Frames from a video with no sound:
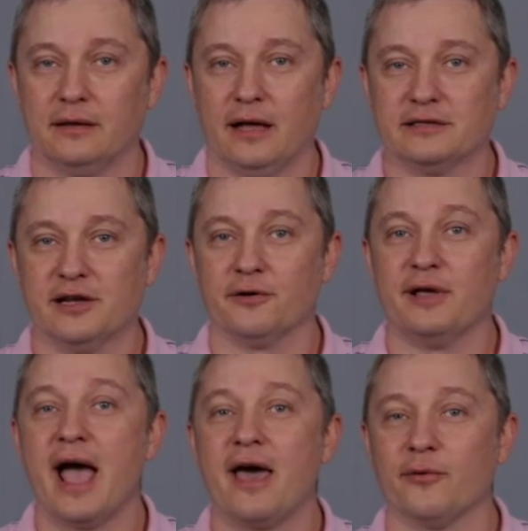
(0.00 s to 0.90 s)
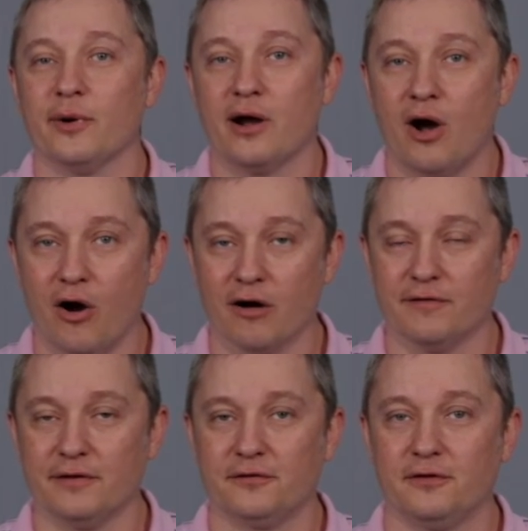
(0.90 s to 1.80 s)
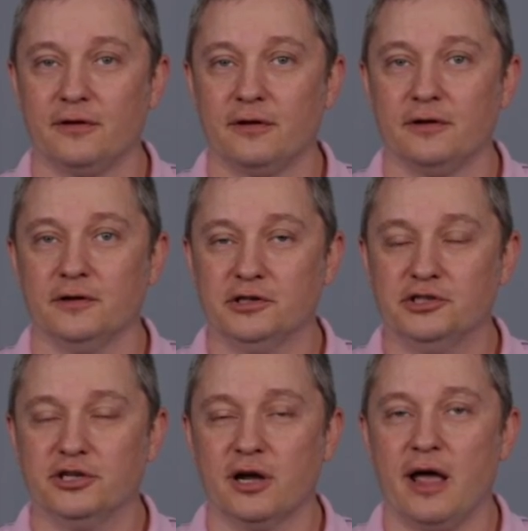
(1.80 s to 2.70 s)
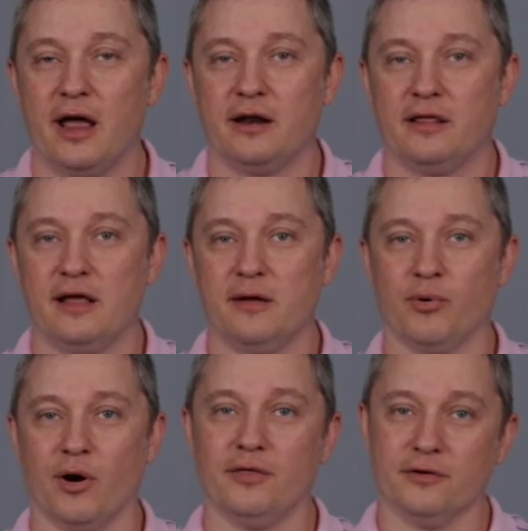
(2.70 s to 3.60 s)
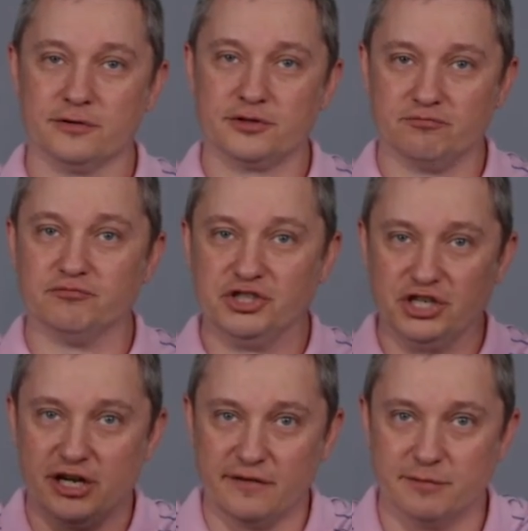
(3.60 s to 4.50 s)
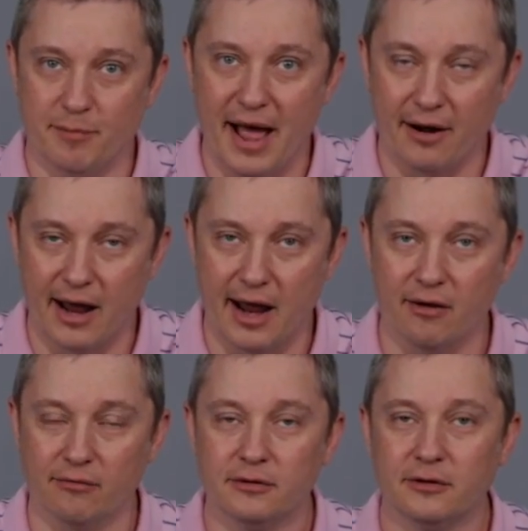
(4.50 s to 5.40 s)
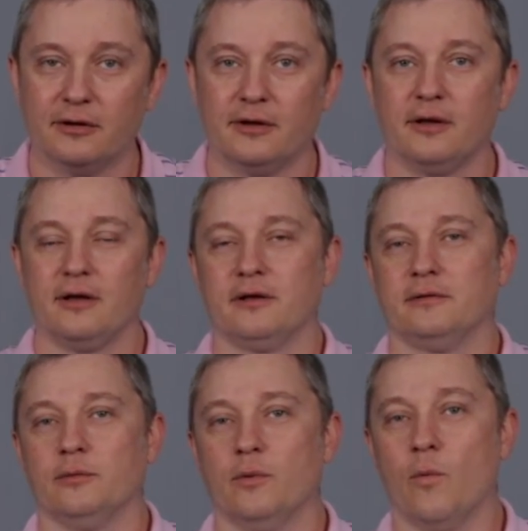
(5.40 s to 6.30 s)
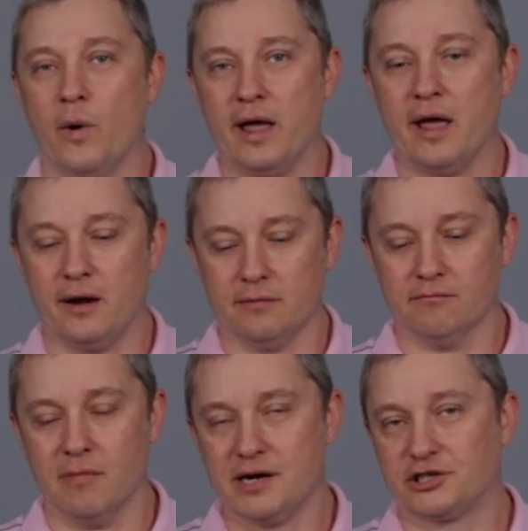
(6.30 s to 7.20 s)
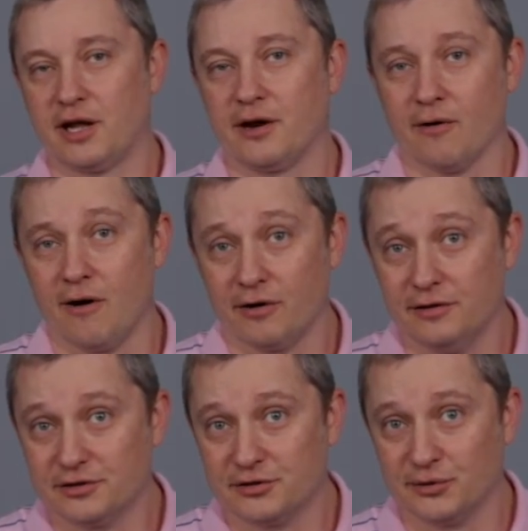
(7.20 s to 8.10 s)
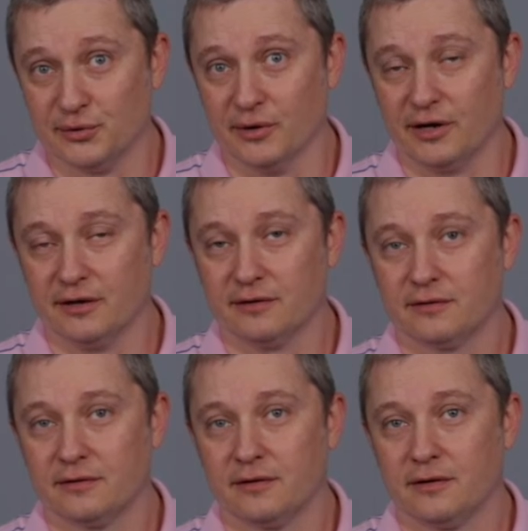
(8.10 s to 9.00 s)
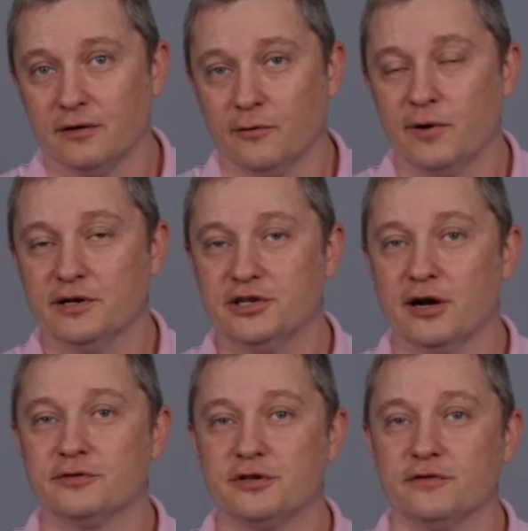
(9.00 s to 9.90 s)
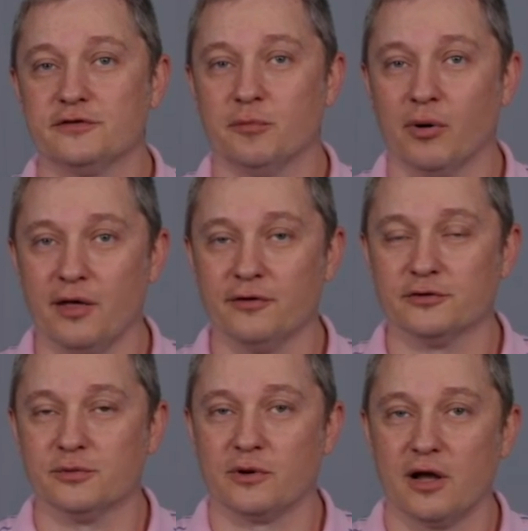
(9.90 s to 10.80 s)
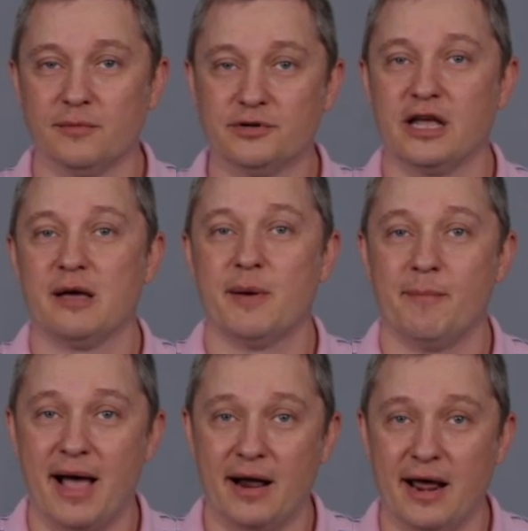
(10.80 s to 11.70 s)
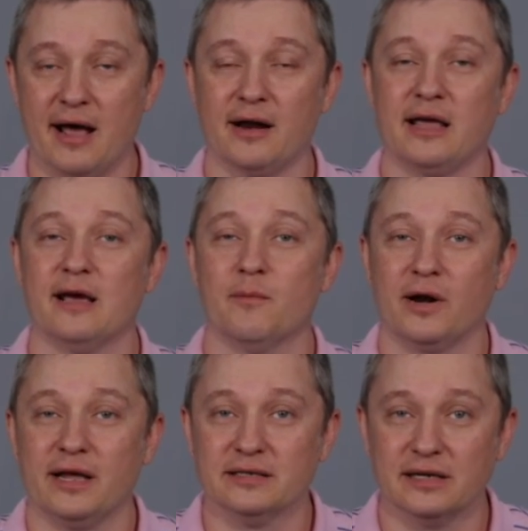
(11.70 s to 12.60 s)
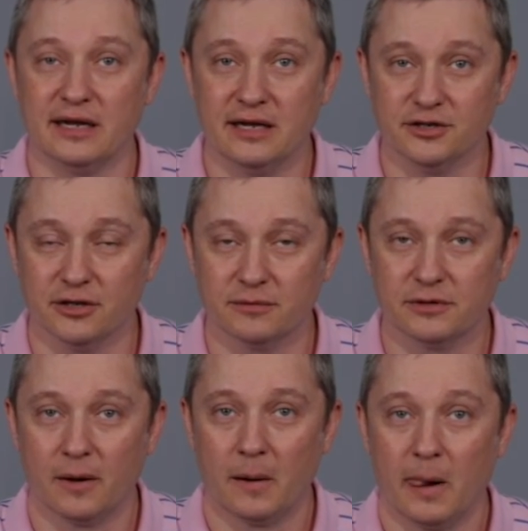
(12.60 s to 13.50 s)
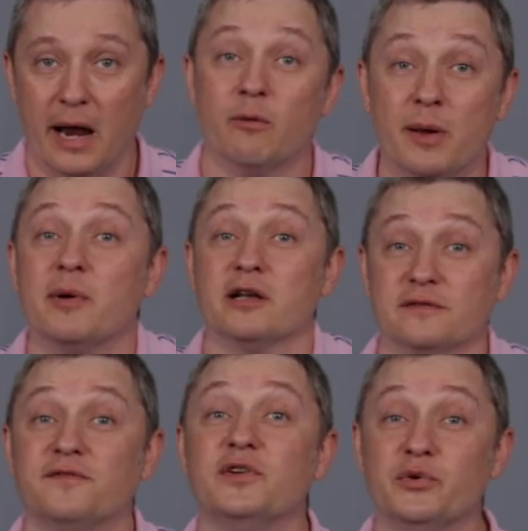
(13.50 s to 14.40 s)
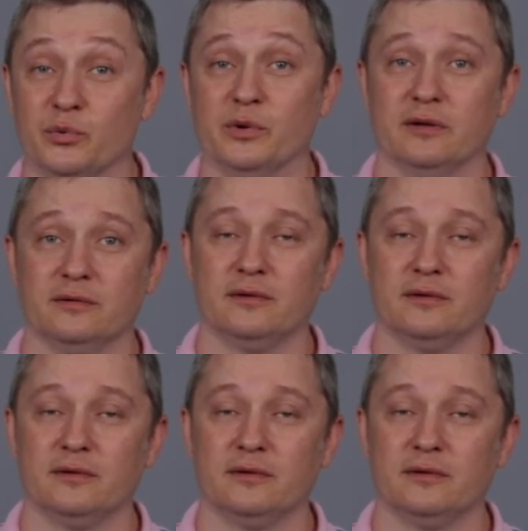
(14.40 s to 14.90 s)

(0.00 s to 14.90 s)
as they're gathering a harvest, and the brothers' sheaves bow down. When much later on in this story, when Joseph's brothers will come to him and bow down to him when he's in Egypt, it will be because of food.